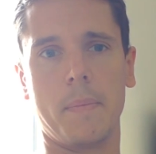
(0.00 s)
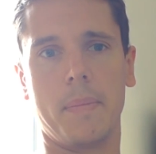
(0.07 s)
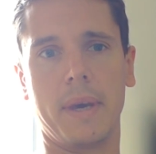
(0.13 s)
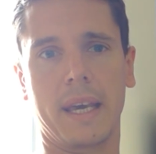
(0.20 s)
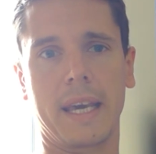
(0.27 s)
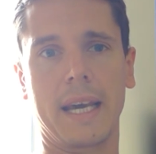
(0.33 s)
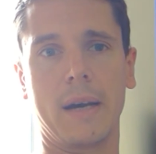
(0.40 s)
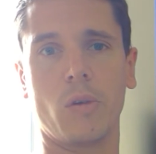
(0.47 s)

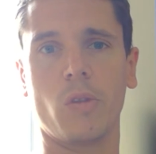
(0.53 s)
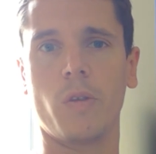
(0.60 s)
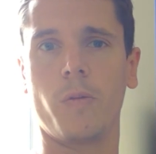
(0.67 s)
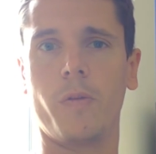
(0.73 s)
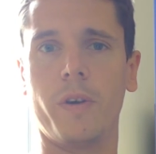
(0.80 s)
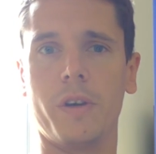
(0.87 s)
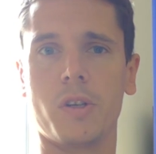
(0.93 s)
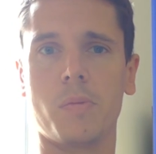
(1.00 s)
pick out. The
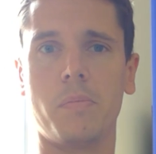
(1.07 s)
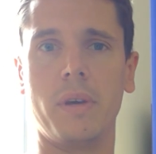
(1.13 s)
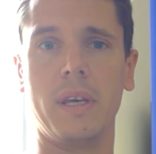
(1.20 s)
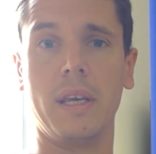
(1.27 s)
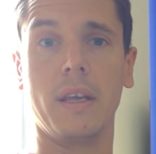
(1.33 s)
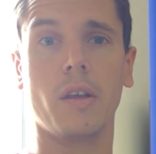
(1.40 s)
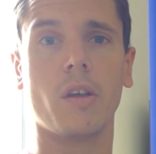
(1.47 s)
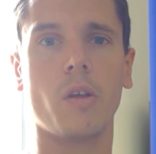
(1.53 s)
first
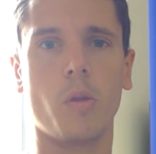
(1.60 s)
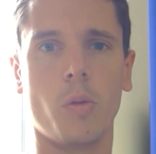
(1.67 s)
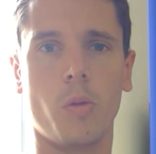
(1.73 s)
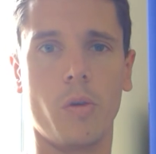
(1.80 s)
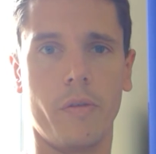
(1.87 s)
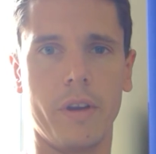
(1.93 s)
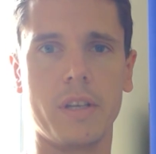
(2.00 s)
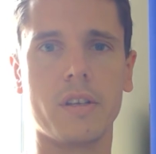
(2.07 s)
being
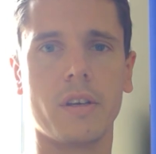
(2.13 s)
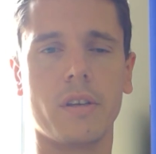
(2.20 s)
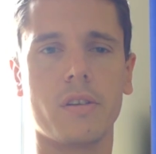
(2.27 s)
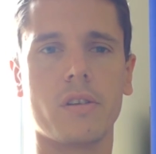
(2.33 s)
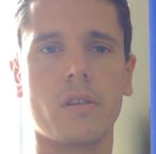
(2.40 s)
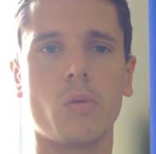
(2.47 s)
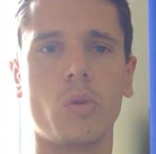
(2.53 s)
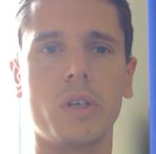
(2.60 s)
the return
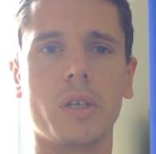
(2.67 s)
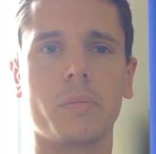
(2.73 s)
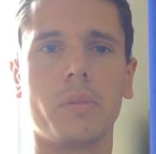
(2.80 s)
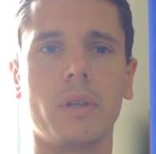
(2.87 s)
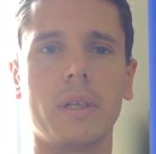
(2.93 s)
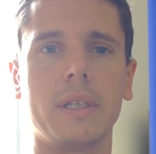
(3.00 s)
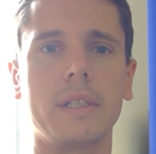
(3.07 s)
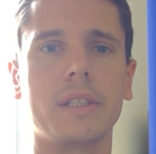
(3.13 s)
to the
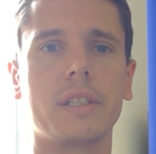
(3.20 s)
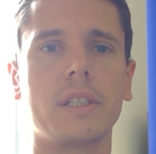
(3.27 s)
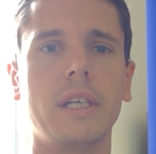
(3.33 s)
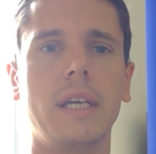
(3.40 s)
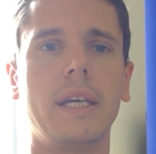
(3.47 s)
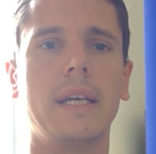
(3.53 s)
workplace.